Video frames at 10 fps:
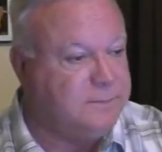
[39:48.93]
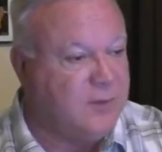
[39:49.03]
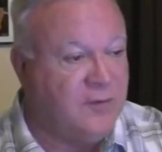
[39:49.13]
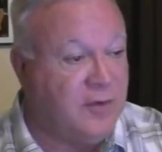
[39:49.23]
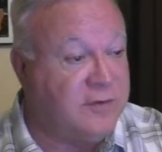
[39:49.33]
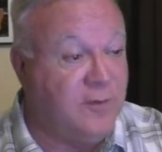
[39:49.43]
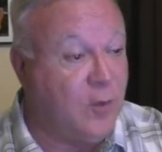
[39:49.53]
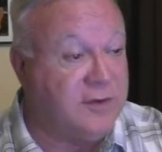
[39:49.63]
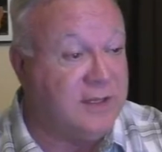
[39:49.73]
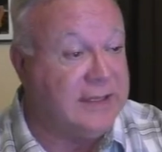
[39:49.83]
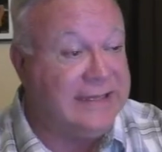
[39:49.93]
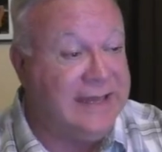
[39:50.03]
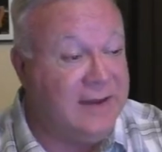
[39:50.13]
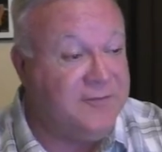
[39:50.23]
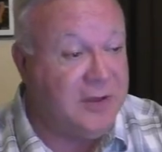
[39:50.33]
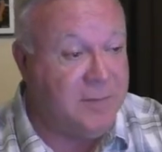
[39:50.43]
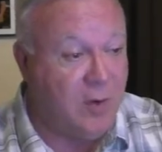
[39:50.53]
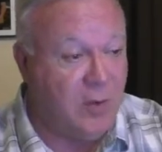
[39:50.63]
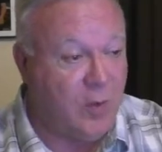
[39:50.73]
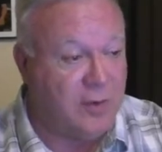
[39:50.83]
Verse 14 Give them, O
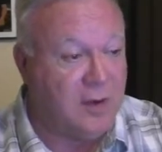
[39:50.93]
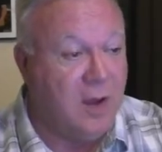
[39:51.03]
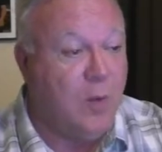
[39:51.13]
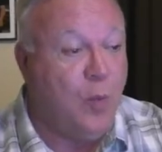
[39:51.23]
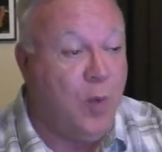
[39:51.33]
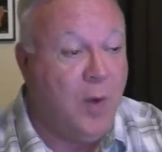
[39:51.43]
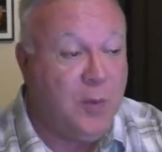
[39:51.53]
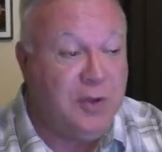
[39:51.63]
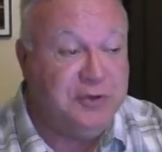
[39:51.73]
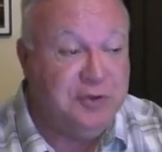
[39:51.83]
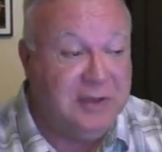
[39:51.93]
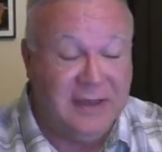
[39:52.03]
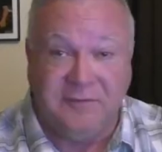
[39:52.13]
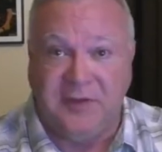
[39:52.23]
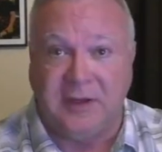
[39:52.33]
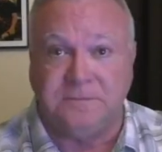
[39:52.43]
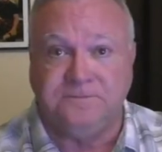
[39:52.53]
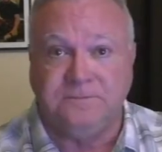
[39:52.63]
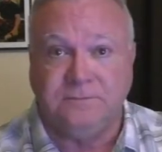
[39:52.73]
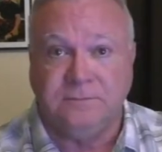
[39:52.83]
Lord. What will you give them?
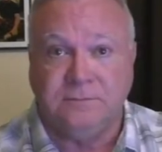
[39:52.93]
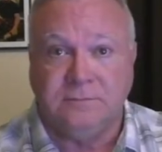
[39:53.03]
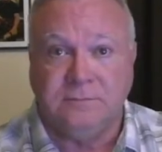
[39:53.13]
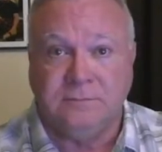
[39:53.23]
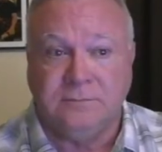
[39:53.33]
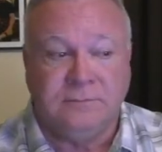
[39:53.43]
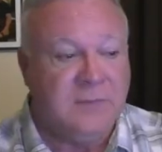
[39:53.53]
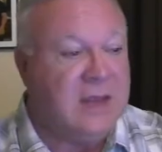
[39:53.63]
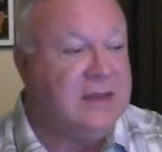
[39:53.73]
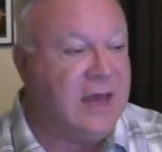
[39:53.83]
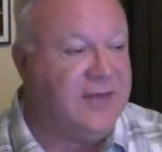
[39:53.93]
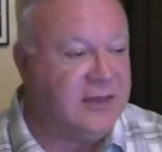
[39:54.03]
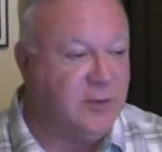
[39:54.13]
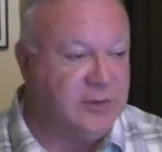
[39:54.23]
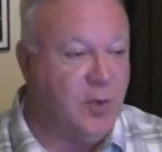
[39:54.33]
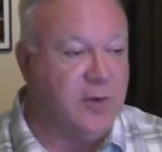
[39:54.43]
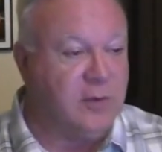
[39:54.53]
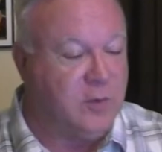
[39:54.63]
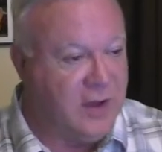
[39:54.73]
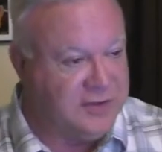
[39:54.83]
Now, that's a rhetorical
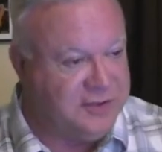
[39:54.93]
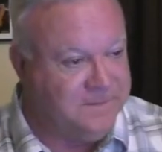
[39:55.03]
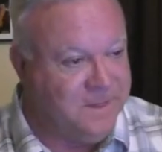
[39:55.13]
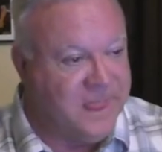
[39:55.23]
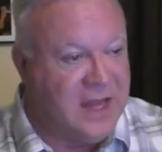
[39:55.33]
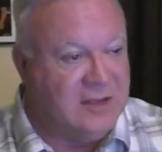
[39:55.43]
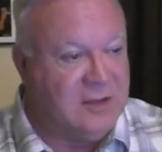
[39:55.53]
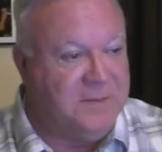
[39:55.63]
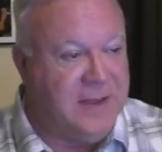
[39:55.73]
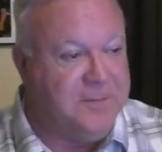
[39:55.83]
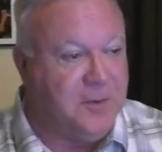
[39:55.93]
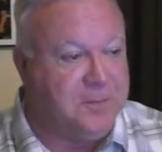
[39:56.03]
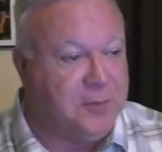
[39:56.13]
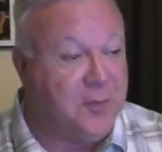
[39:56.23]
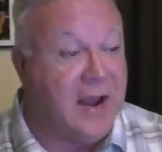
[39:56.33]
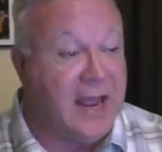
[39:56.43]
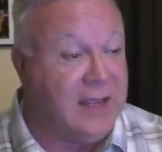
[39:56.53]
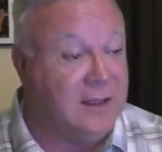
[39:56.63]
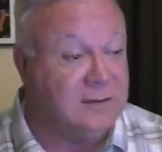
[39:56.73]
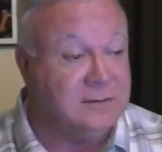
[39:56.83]
question. The people
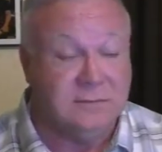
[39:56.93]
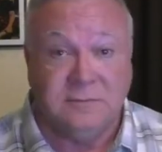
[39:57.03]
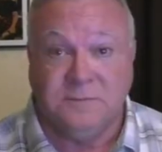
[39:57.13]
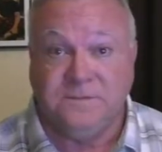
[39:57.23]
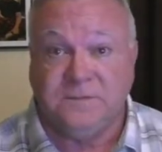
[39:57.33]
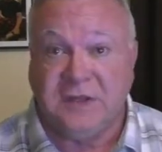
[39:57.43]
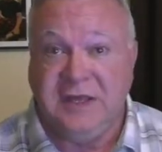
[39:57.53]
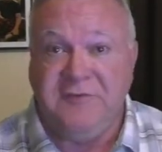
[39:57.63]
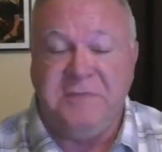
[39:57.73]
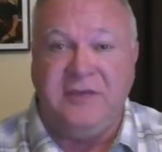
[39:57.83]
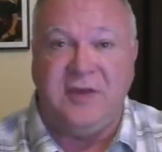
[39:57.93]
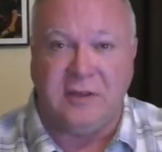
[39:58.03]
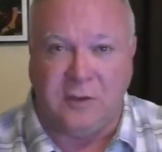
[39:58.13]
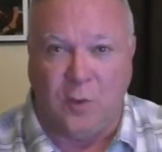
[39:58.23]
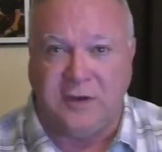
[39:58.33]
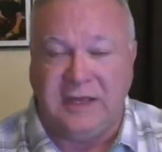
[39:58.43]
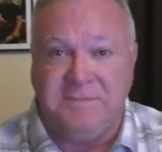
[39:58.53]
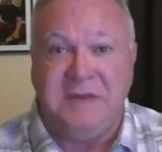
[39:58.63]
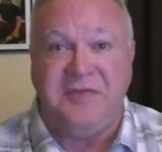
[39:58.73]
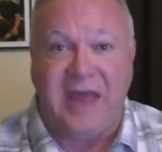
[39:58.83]
pray, Give me this, Lord, give
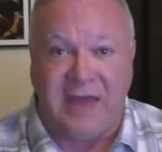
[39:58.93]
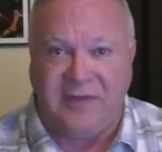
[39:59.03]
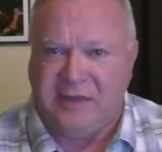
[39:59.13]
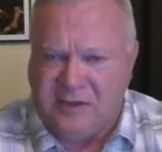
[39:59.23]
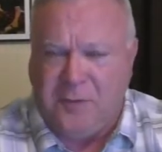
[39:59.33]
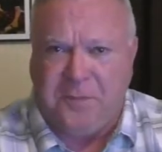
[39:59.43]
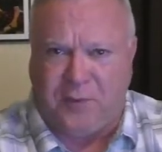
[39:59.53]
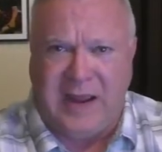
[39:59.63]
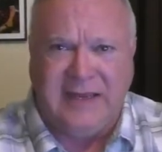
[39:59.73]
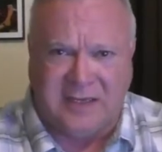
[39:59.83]
me that. They still prayed to